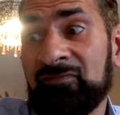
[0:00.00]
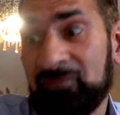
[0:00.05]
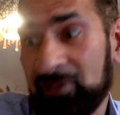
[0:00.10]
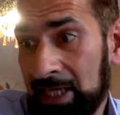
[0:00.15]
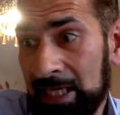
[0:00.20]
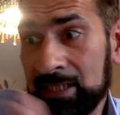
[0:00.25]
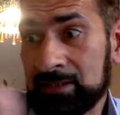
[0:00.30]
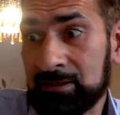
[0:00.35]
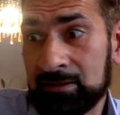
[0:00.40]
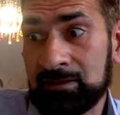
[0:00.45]

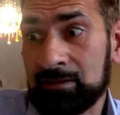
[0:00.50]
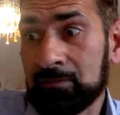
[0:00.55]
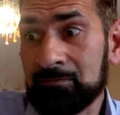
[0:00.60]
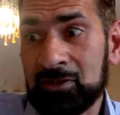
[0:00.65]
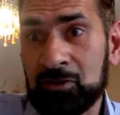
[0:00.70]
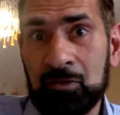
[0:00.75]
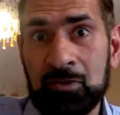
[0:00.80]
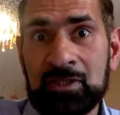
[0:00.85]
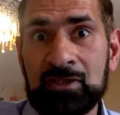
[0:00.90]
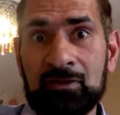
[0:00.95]
as some
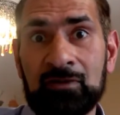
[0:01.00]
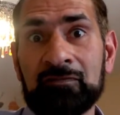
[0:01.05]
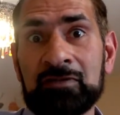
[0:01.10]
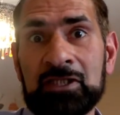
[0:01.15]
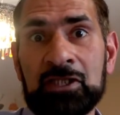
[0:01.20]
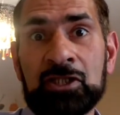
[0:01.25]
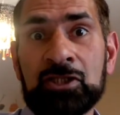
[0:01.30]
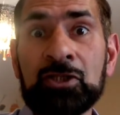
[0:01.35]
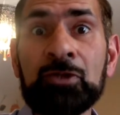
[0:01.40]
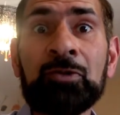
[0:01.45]
students are
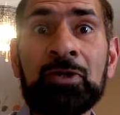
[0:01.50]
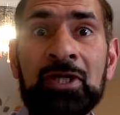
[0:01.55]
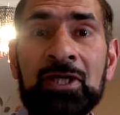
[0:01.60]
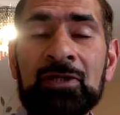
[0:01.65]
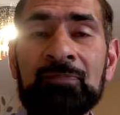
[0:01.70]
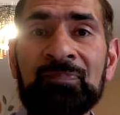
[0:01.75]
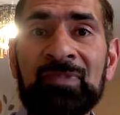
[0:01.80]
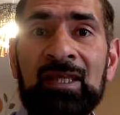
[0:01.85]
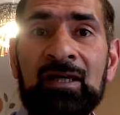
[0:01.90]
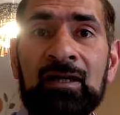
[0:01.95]
obviously doing,
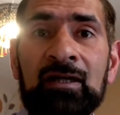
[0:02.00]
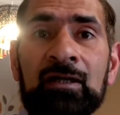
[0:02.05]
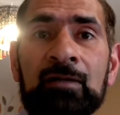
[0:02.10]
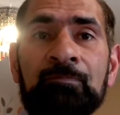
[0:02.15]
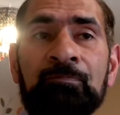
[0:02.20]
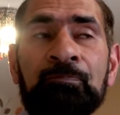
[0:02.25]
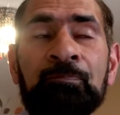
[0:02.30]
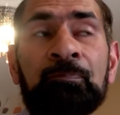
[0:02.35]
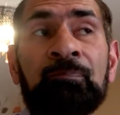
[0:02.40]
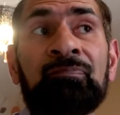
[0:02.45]

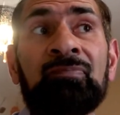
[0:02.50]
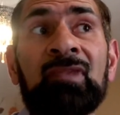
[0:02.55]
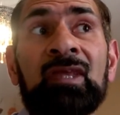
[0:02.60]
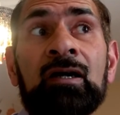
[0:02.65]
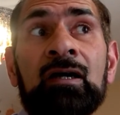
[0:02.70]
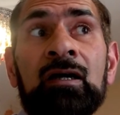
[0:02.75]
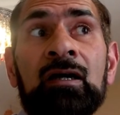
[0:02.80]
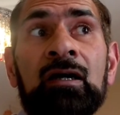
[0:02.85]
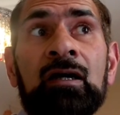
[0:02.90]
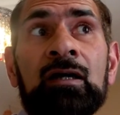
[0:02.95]

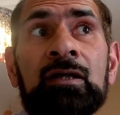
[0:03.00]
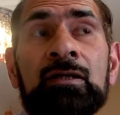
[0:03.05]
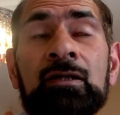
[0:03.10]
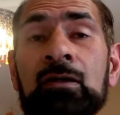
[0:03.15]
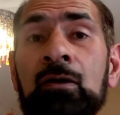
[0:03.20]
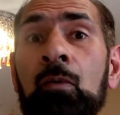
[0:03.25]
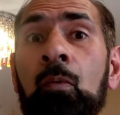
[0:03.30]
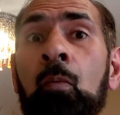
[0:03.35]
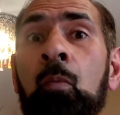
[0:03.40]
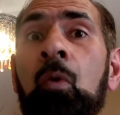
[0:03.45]

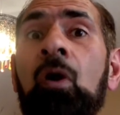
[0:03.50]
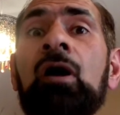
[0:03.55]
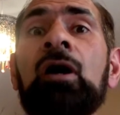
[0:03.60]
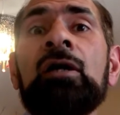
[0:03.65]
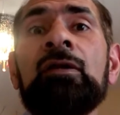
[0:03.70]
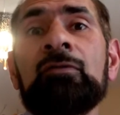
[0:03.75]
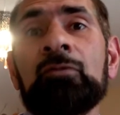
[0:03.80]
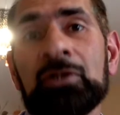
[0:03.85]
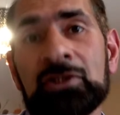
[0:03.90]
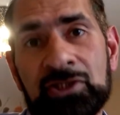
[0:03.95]
what kind
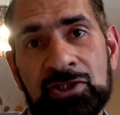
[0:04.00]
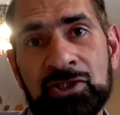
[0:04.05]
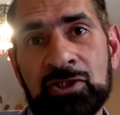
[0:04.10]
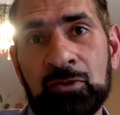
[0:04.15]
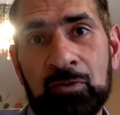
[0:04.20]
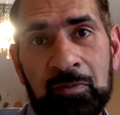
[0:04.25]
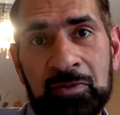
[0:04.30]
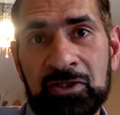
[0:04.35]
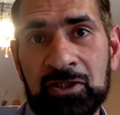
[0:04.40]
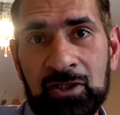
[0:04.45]
of questions you
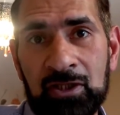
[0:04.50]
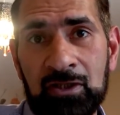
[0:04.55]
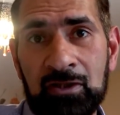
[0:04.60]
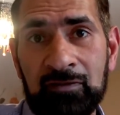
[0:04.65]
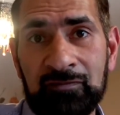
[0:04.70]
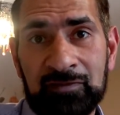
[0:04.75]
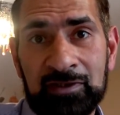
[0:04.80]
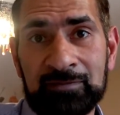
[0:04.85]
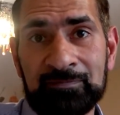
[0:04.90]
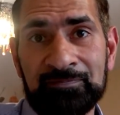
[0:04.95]
want me to go
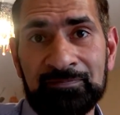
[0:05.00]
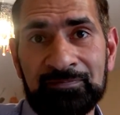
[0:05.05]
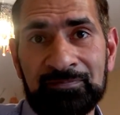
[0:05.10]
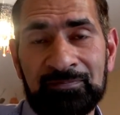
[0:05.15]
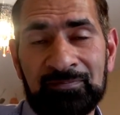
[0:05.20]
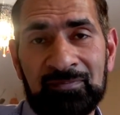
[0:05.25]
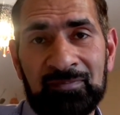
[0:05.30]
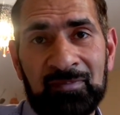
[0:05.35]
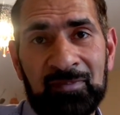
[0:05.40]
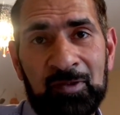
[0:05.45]
over.
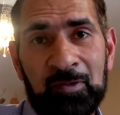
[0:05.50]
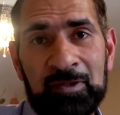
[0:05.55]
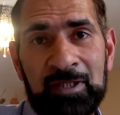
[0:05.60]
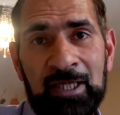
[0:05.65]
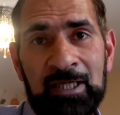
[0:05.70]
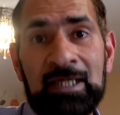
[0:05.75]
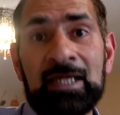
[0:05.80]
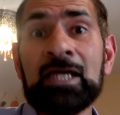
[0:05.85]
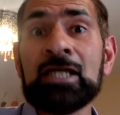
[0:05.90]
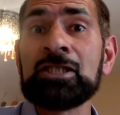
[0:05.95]

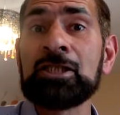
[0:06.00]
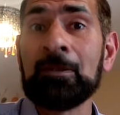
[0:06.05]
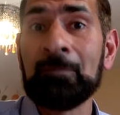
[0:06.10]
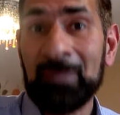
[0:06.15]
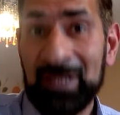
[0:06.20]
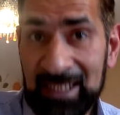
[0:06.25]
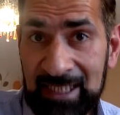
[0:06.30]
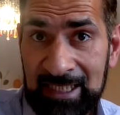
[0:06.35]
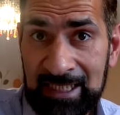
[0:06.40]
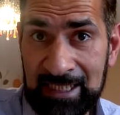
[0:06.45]
Okay, so
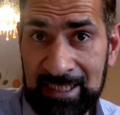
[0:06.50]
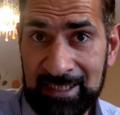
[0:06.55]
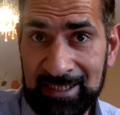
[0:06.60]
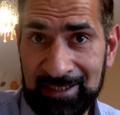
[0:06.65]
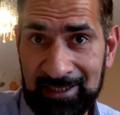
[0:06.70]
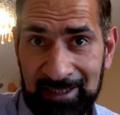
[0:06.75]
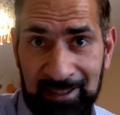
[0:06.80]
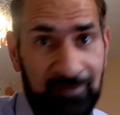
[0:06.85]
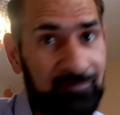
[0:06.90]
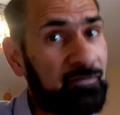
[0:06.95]
please,
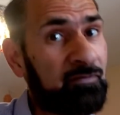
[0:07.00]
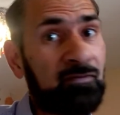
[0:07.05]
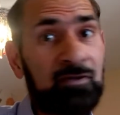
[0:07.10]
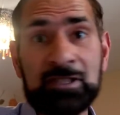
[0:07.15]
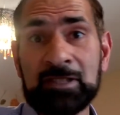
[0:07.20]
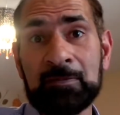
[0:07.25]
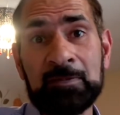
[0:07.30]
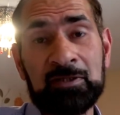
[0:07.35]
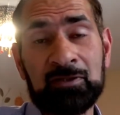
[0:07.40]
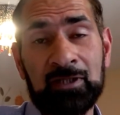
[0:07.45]
if you've not
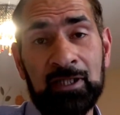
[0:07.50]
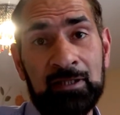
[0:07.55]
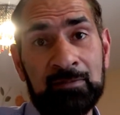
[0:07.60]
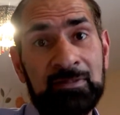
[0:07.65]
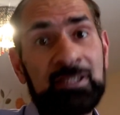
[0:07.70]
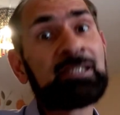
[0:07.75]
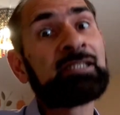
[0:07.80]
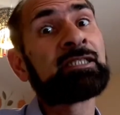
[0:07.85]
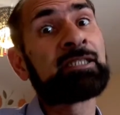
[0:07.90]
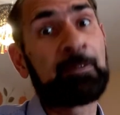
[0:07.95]
subscribed,
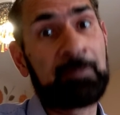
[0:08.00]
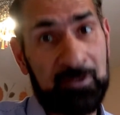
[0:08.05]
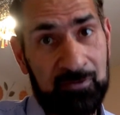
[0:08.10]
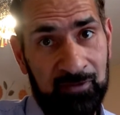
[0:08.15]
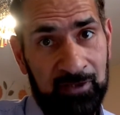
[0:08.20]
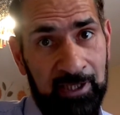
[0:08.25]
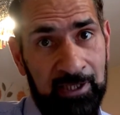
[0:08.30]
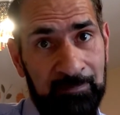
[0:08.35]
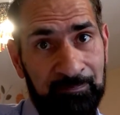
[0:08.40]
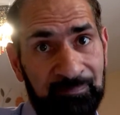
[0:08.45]

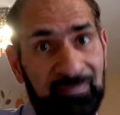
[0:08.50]
subscribe,